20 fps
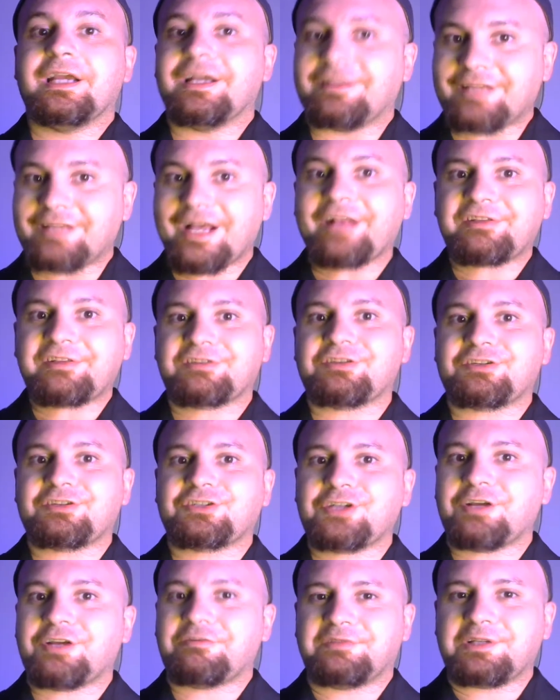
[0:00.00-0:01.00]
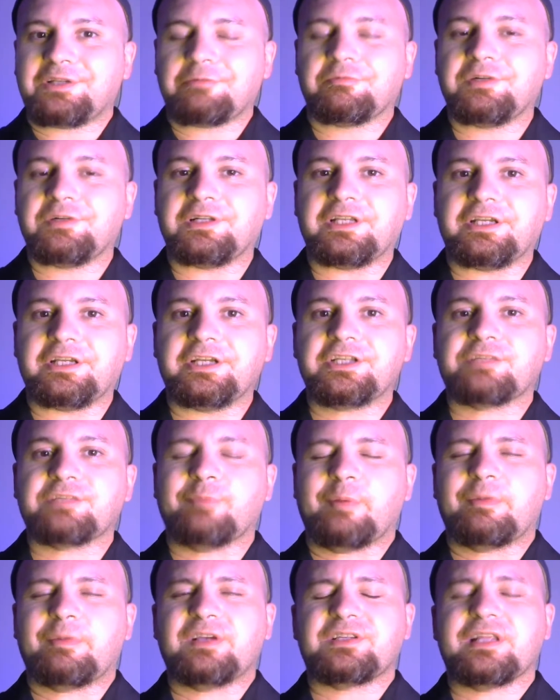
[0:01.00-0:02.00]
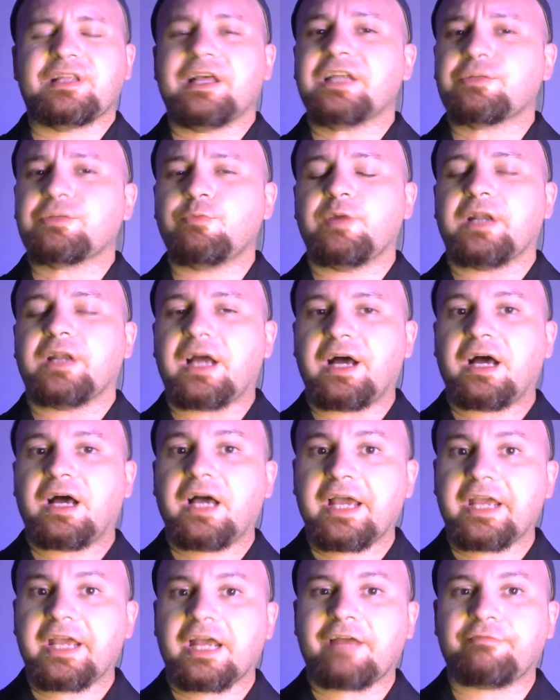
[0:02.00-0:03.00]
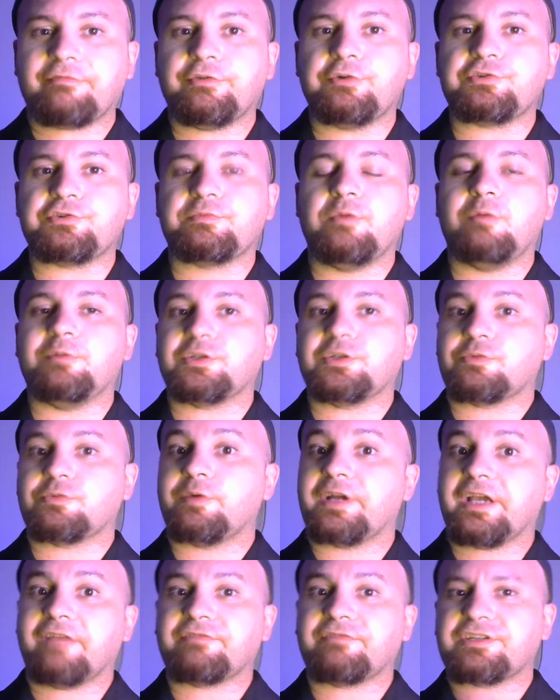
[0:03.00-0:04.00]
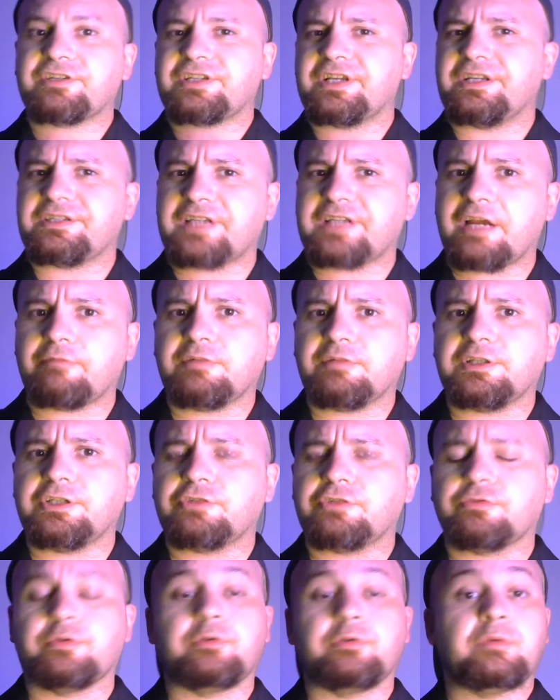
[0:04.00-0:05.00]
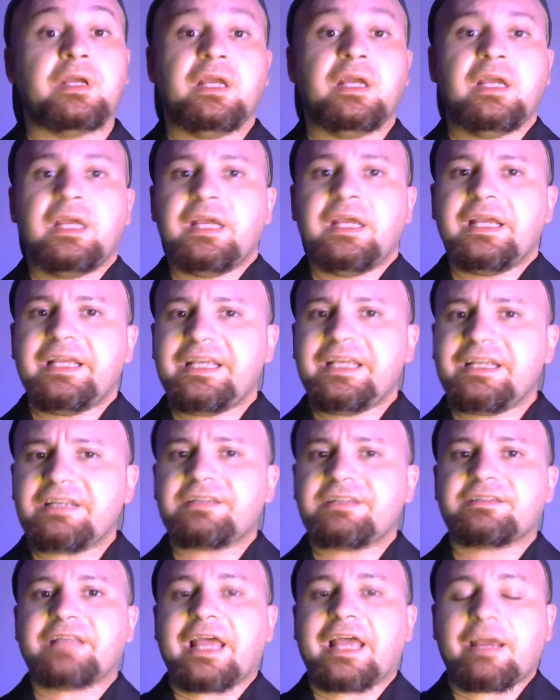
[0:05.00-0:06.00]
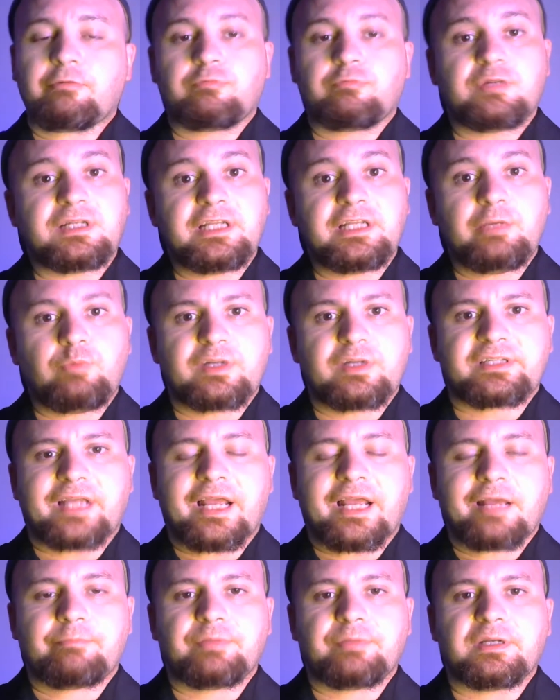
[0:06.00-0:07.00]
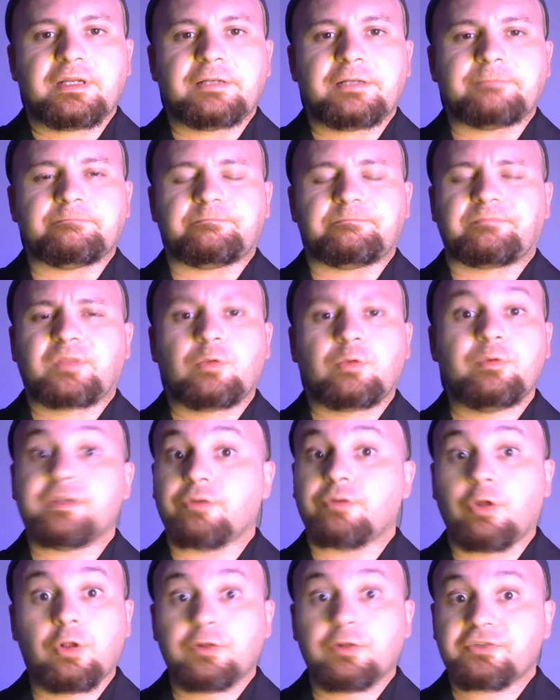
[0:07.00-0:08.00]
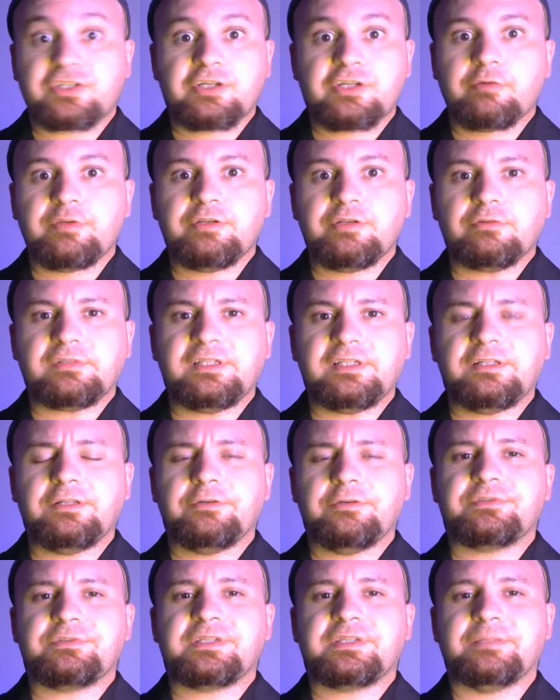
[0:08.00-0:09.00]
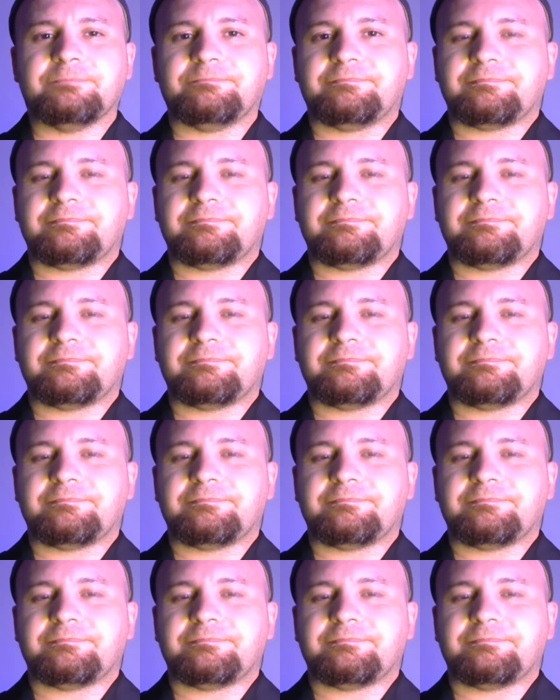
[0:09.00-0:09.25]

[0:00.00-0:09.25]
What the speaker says: And that's the stuff that really hits me, because that's when I have those moments when I have to say, is that really true? Is that really what's happening with all serial killers?